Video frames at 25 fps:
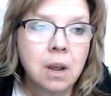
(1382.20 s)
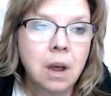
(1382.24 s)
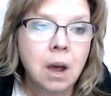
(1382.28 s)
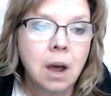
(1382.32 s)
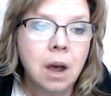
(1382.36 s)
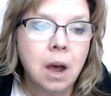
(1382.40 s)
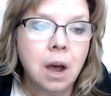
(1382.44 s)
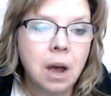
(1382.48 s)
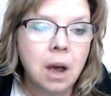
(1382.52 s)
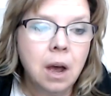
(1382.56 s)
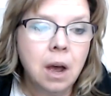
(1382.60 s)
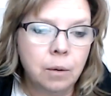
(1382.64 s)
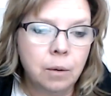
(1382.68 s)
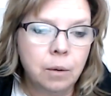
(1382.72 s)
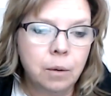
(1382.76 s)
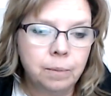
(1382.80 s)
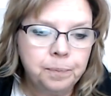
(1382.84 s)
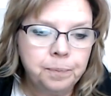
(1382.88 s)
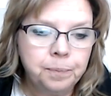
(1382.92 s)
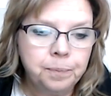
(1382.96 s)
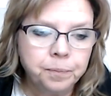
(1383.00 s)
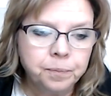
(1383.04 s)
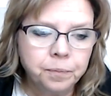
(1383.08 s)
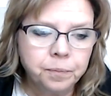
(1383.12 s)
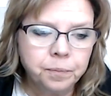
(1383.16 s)

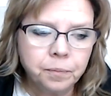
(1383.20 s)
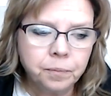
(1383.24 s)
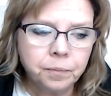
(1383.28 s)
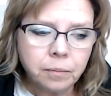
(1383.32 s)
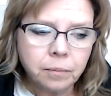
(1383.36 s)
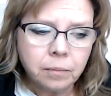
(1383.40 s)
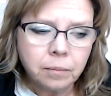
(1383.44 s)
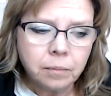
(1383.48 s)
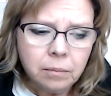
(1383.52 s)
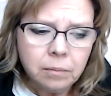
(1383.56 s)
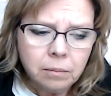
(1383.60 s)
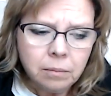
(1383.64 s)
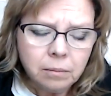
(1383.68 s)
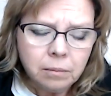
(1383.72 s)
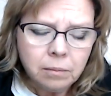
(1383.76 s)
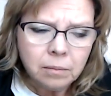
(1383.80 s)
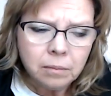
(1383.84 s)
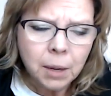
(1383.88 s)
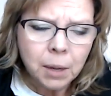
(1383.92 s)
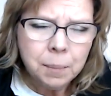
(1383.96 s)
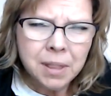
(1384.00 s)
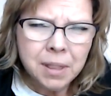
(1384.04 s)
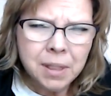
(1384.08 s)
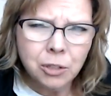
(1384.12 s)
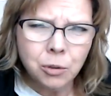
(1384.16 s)

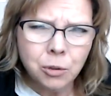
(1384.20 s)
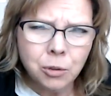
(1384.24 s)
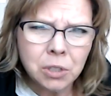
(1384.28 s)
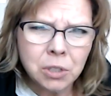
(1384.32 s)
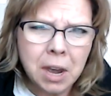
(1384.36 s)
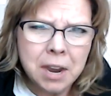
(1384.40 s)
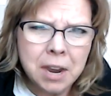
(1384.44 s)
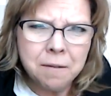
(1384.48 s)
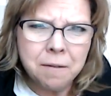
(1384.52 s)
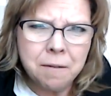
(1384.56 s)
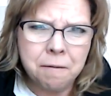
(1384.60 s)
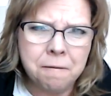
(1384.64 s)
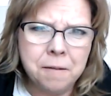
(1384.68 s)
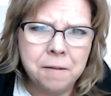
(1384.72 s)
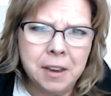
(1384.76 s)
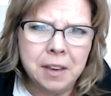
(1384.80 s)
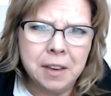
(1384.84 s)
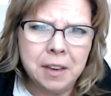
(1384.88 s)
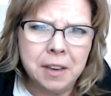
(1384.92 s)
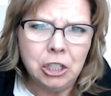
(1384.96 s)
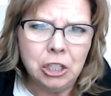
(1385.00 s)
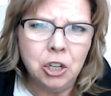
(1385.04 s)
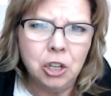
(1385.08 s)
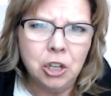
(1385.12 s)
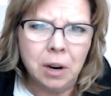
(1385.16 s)
But this was kind of a feeling
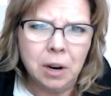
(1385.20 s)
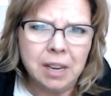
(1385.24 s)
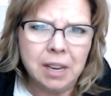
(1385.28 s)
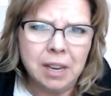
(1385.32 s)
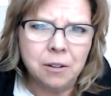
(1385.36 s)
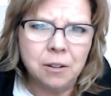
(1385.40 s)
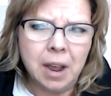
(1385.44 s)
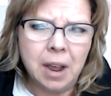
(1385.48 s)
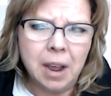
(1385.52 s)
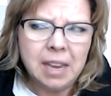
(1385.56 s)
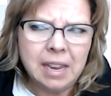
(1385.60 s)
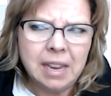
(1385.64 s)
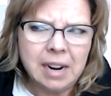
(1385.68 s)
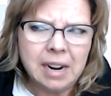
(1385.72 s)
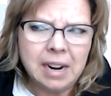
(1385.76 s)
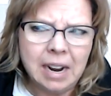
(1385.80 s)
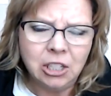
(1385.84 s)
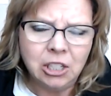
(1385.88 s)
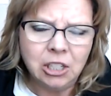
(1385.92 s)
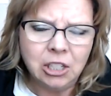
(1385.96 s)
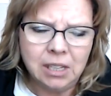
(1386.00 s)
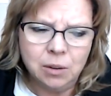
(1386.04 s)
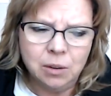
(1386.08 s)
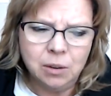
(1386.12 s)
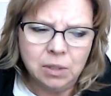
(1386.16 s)
too. I could
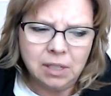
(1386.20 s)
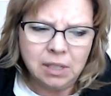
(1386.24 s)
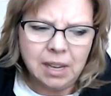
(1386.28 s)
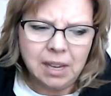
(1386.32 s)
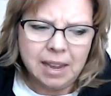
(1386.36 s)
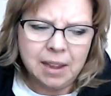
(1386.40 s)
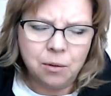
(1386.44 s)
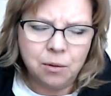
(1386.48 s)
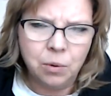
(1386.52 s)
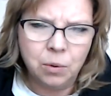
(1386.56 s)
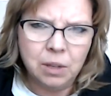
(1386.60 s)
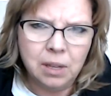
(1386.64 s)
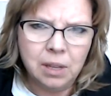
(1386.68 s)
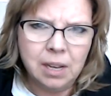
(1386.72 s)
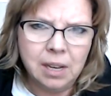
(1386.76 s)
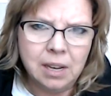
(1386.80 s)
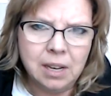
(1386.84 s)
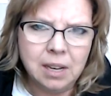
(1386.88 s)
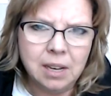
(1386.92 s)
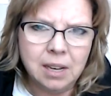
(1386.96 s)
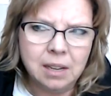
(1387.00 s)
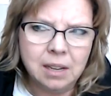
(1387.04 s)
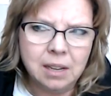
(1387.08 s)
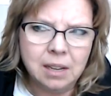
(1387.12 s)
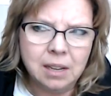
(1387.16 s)
actually, it was like really,
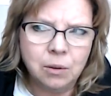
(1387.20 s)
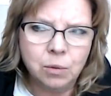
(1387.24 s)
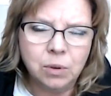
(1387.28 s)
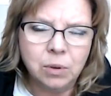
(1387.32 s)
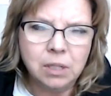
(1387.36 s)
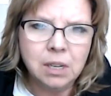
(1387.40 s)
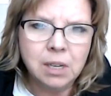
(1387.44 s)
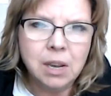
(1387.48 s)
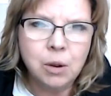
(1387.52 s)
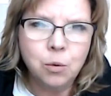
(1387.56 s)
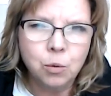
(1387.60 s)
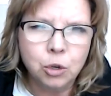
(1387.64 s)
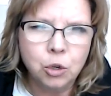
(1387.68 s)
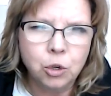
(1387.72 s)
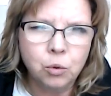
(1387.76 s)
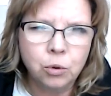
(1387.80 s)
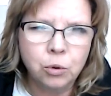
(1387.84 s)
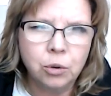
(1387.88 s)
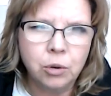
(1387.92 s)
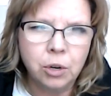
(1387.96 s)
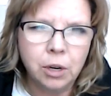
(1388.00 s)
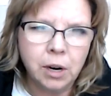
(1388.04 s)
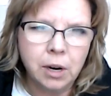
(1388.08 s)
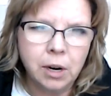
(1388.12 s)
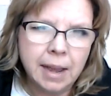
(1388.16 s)
it was
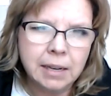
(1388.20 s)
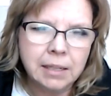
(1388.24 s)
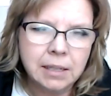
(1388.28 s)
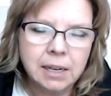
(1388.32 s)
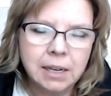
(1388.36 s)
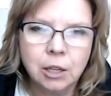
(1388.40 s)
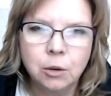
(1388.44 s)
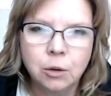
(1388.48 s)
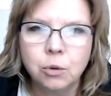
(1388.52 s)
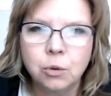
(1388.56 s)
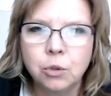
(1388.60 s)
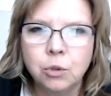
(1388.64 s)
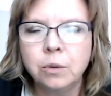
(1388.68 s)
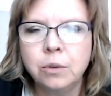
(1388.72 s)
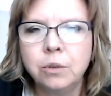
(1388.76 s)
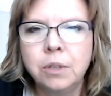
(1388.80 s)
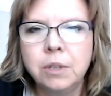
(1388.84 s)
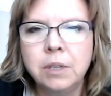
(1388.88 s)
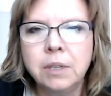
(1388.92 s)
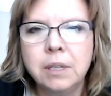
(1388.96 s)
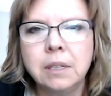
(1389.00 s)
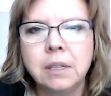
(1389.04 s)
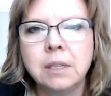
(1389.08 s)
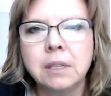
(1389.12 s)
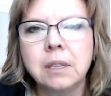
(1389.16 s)
rooted. I could tell it was rooted
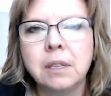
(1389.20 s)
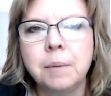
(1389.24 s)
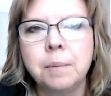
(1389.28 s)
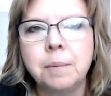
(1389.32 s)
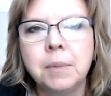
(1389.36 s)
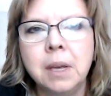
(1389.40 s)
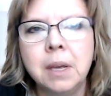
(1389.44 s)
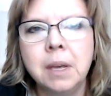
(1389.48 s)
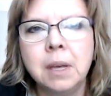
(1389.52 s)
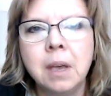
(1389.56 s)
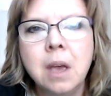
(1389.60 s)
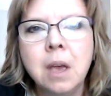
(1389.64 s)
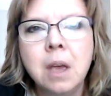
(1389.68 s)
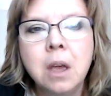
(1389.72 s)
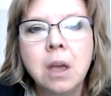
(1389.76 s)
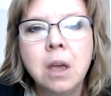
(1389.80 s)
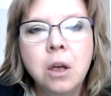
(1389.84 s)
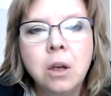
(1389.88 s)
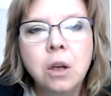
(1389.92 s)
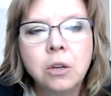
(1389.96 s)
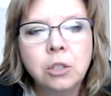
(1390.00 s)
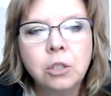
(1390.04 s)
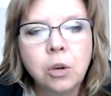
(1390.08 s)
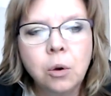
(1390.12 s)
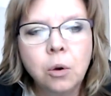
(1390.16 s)
in something.
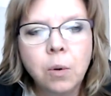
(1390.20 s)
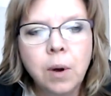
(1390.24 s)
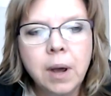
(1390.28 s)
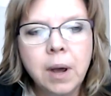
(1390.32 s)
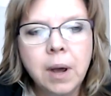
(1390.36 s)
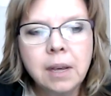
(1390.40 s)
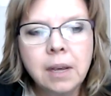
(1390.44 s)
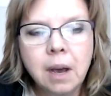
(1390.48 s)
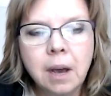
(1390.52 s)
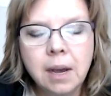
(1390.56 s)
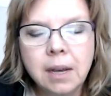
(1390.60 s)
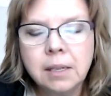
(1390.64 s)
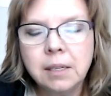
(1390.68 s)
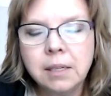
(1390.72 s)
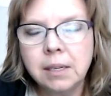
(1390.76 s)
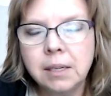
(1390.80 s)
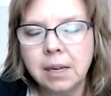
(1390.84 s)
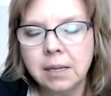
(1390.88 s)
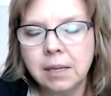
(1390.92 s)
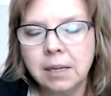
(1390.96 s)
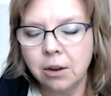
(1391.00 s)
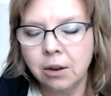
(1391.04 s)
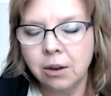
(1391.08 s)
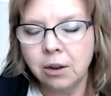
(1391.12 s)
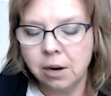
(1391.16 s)
So I sat
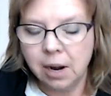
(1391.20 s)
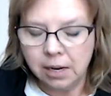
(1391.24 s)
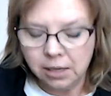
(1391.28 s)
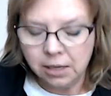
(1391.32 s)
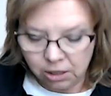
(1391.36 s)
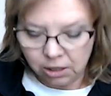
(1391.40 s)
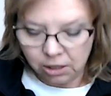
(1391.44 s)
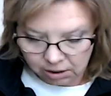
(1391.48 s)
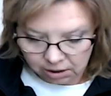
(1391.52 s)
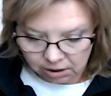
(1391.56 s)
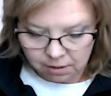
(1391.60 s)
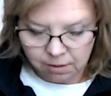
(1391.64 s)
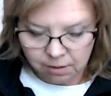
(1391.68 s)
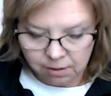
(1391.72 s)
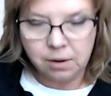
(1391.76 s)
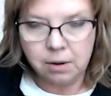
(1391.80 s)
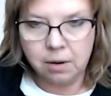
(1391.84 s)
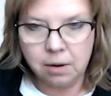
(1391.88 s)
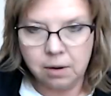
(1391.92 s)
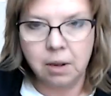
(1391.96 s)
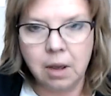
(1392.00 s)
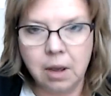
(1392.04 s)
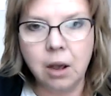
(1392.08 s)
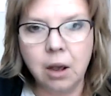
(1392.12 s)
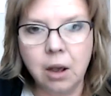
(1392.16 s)
down and I just
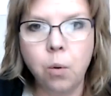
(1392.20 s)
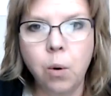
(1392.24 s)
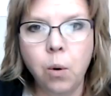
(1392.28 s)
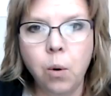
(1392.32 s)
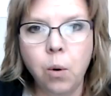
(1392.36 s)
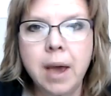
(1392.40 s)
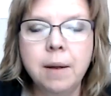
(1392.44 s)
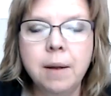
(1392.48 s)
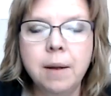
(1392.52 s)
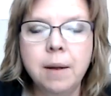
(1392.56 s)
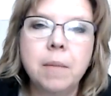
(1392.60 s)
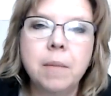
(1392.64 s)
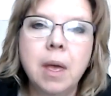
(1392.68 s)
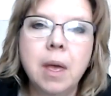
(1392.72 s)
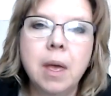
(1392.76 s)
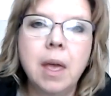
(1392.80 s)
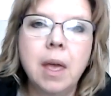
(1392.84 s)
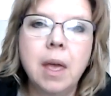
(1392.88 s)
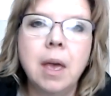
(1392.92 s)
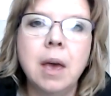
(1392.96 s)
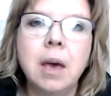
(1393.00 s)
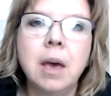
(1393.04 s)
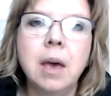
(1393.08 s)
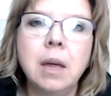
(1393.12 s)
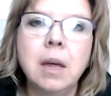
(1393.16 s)
got quiet
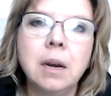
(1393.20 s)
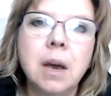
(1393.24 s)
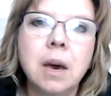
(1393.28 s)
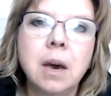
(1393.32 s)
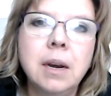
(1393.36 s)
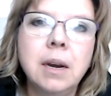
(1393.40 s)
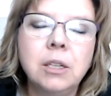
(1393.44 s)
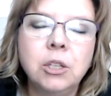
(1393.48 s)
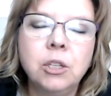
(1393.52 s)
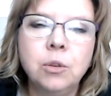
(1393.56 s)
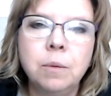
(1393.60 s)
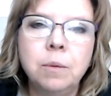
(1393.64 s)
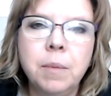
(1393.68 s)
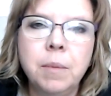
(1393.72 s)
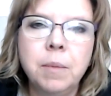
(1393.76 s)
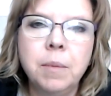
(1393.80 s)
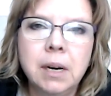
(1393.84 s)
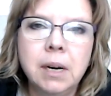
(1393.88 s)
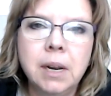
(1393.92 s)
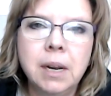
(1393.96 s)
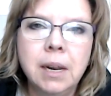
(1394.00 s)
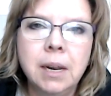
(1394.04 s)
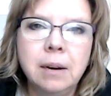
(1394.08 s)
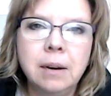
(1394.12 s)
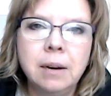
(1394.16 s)
and got into a
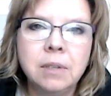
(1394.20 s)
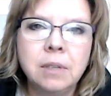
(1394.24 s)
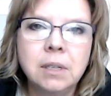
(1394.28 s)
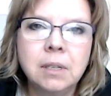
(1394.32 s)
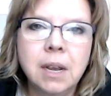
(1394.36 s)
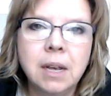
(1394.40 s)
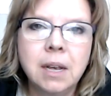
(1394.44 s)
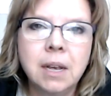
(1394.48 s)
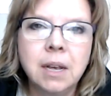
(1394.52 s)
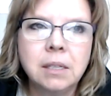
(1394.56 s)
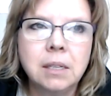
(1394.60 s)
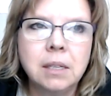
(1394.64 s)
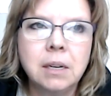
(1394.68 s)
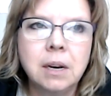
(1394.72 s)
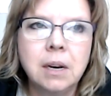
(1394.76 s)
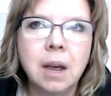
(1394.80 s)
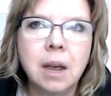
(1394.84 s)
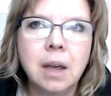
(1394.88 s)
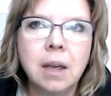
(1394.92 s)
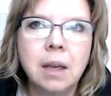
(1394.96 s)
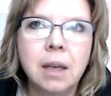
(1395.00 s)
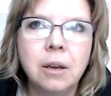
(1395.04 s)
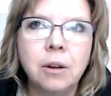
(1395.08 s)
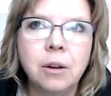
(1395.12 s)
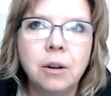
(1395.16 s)
meditative stance and
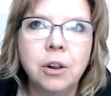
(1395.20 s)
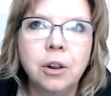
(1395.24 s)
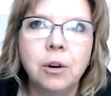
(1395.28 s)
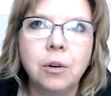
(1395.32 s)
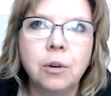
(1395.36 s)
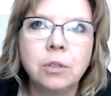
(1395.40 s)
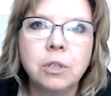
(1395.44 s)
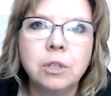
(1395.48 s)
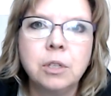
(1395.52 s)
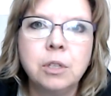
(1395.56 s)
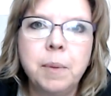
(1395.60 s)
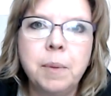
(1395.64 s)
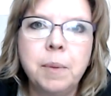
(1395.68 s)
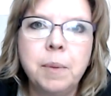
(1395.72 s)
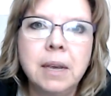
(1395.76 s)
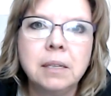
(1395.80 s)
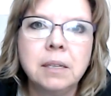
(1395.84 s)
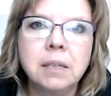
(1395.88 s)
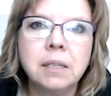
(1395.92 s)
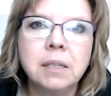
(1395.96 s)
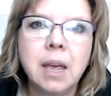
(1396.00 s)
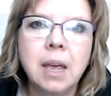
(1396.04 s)
space.